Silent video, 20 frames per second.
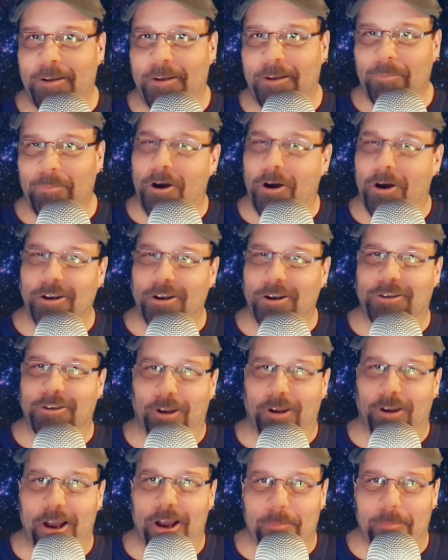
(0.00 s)
costs a
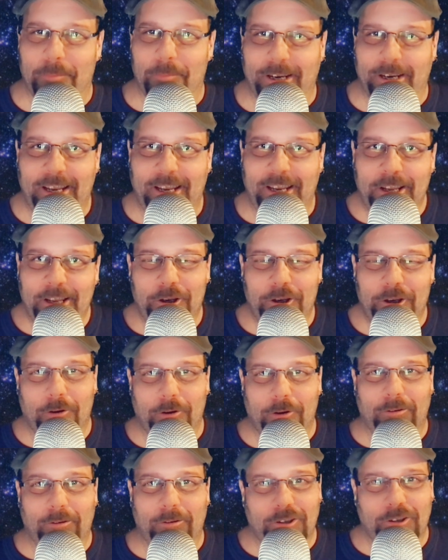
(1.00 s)
lot of money to go out
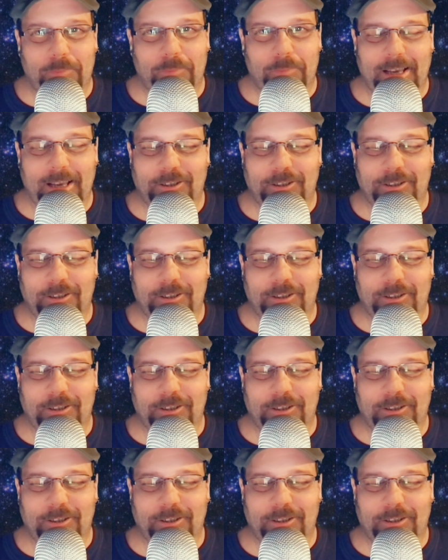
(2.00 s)
to space.